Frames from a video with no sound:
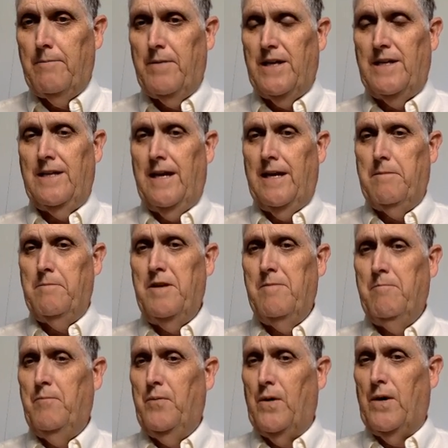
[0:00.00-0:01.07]
button name
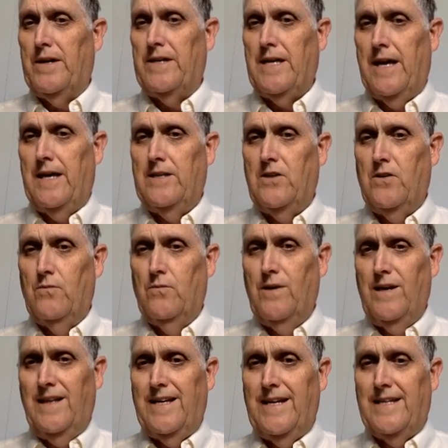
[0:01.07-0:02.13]
input and you
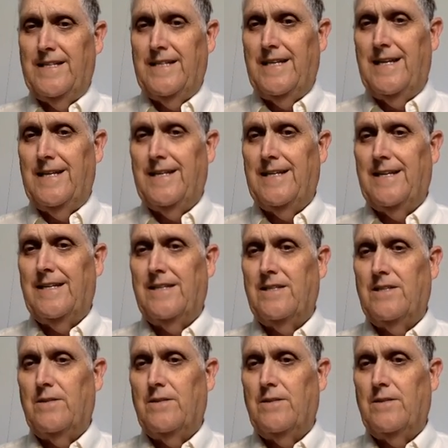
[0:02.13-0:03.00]
really intended it